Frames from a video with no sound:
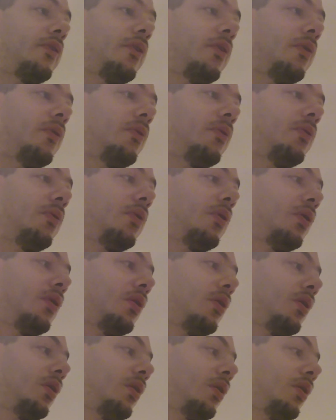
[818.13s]
So,
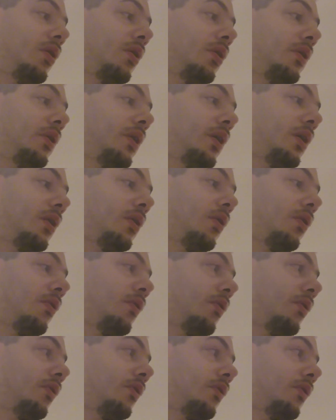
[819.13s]
yeah, the
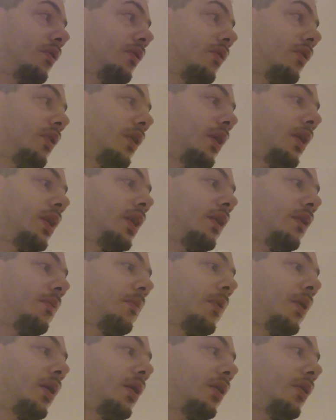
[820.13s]
Lord letting
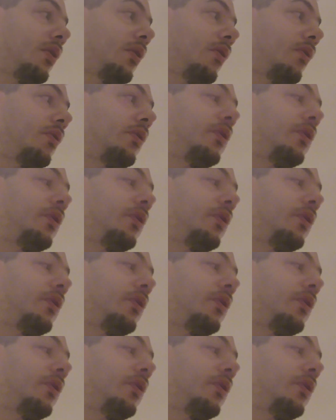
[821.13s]
everybody know